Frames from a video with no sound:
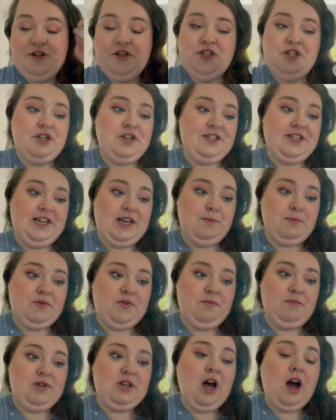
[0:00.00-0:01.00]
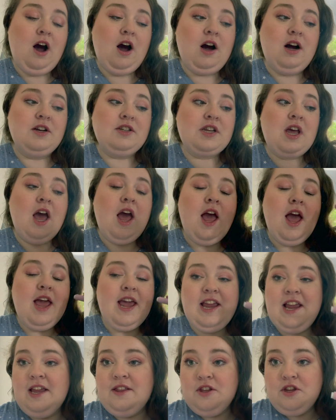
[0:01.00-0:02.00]
Juicy Lips from Tarte.
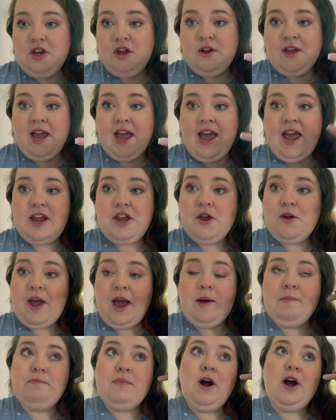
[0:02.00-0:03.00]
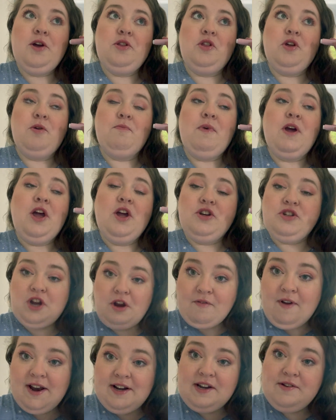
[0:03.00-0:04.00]
In the UK, you can buy them
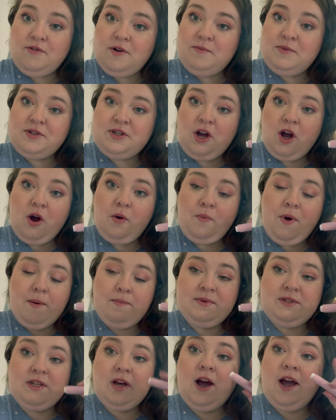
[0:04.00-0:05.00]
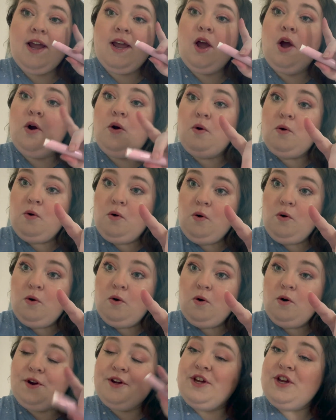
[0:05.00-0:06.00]
directly from the Tarte website
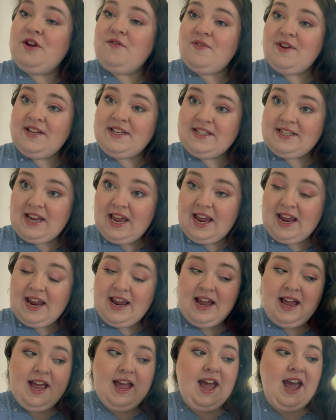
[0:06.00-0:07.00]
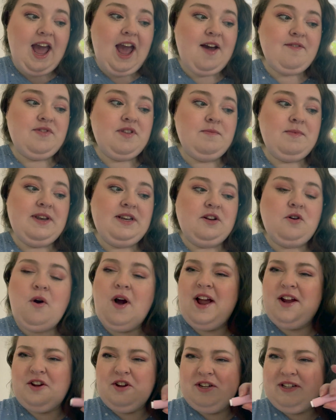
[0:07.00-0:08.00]
or QVC have them in
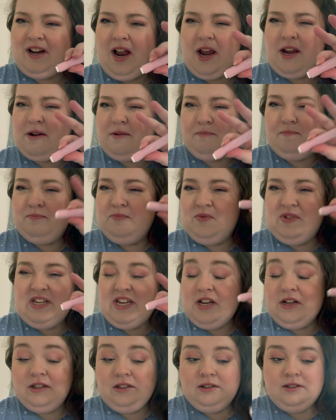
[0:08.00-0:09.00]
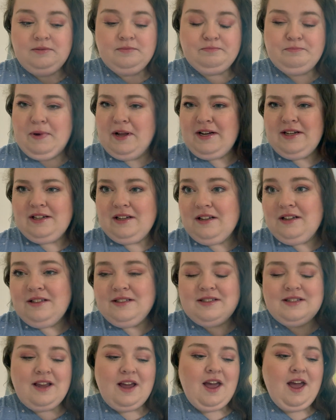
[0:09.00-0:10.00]
quite good like deal
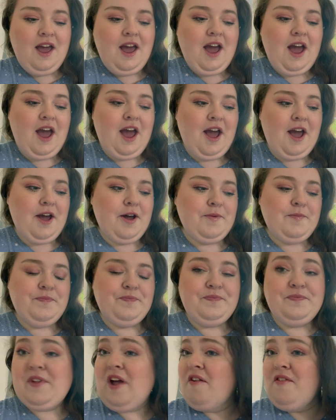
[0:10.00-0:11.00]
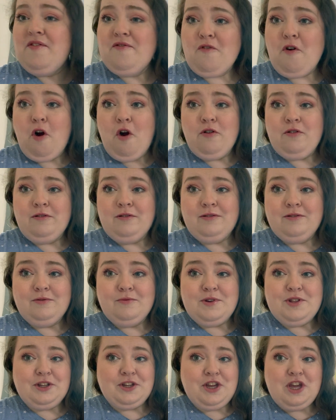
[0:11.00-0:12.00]
bundles. Um, nothing wrong
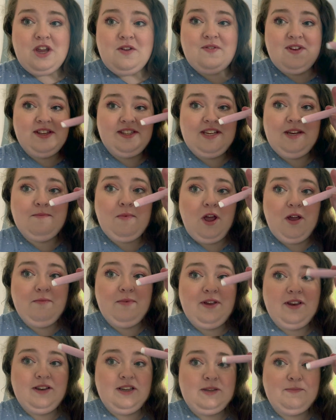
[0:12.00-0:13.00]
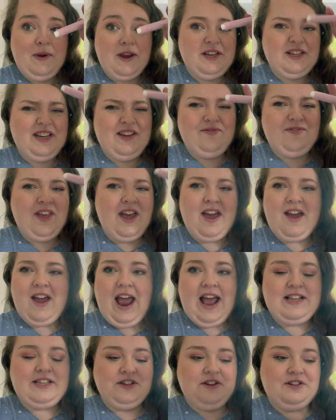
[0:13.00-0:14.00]
with a QVC moment, especially if they're
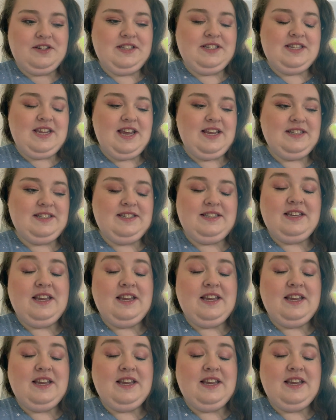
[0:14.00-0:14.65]
as good as this.